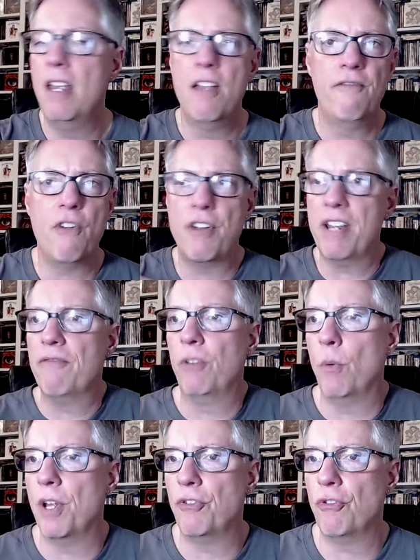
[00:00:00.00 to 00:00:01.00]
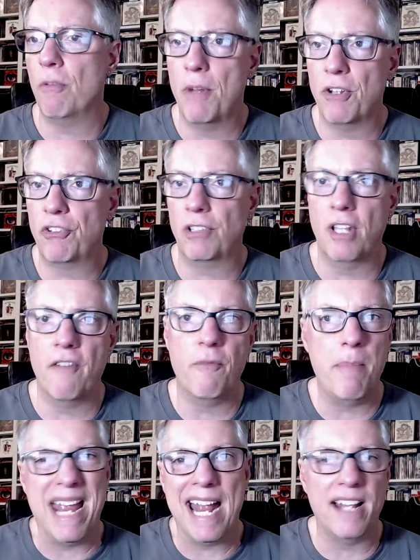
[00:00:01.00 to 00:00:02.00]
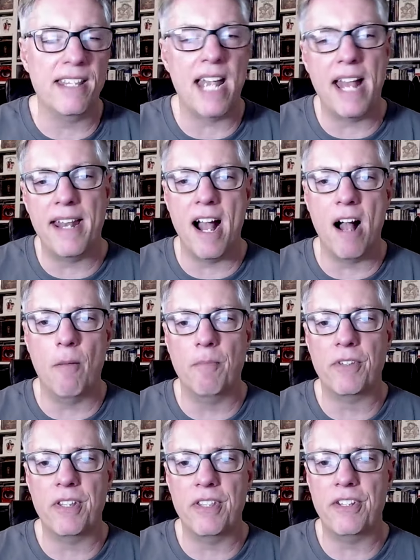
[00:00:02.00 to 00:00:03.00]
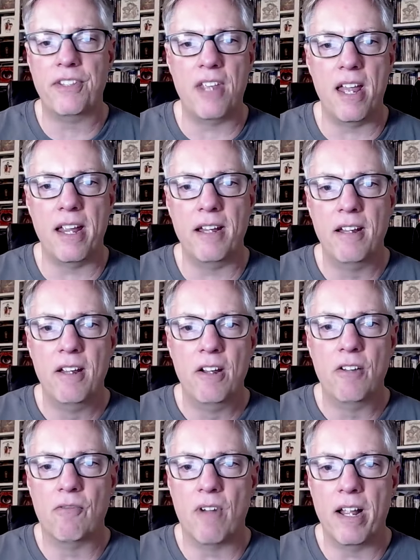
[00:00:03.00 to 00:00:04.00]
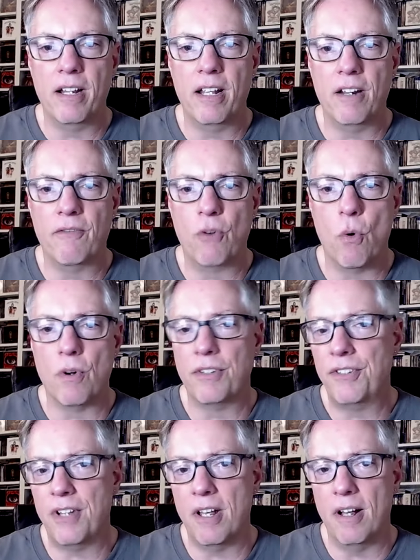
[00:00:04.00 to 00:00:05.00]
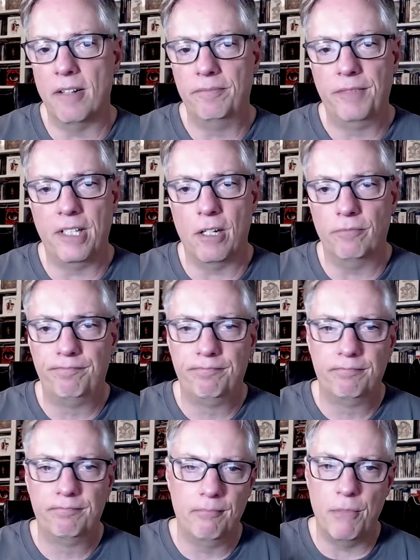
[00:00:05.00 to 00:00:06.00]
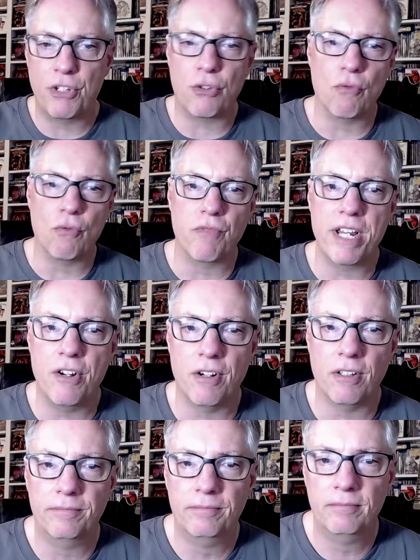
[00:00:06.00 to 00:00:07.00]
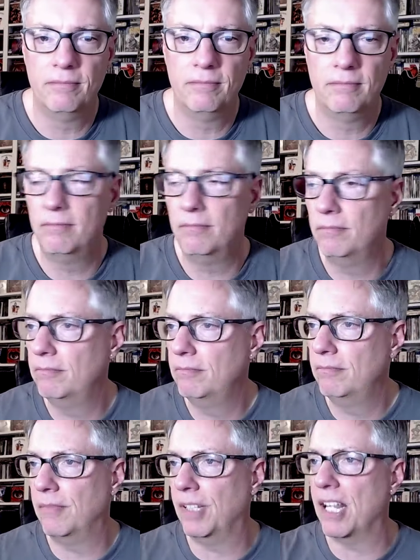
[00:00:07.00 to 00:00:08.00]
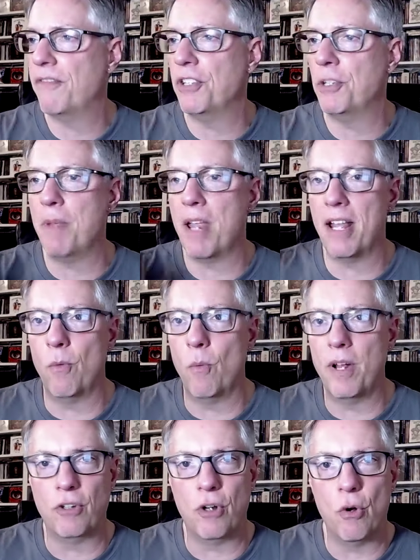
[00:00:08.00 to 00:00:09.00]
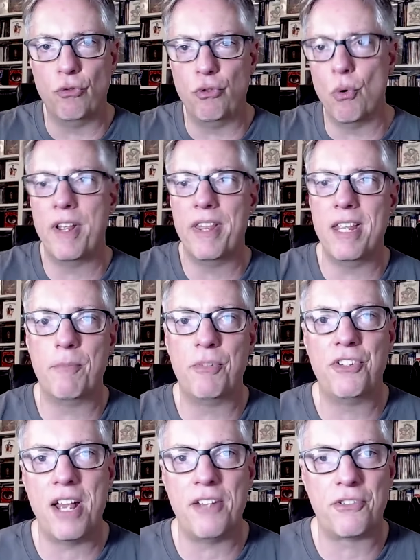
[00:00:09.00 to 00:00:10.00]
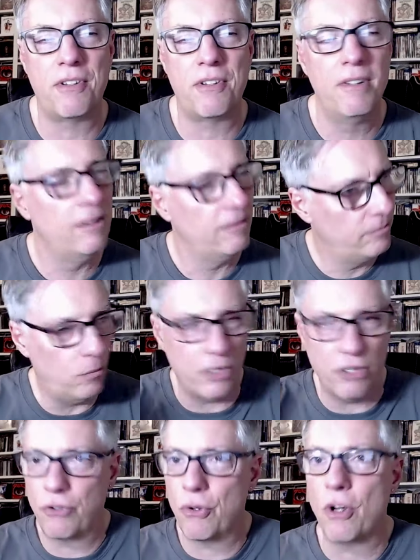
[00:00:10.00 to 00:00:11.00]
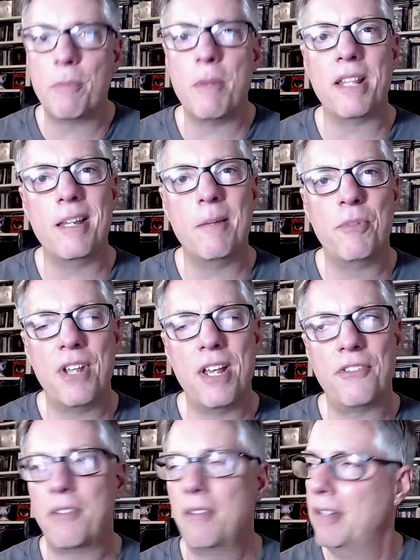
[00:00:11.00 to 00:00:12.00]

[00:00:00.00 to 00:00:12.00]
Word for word: very influential, much loved band and album to this day, right? And of course, uh, you know, Mr. Reeder, left this band and went and go join the Obsessed. We just talked about the Obsessed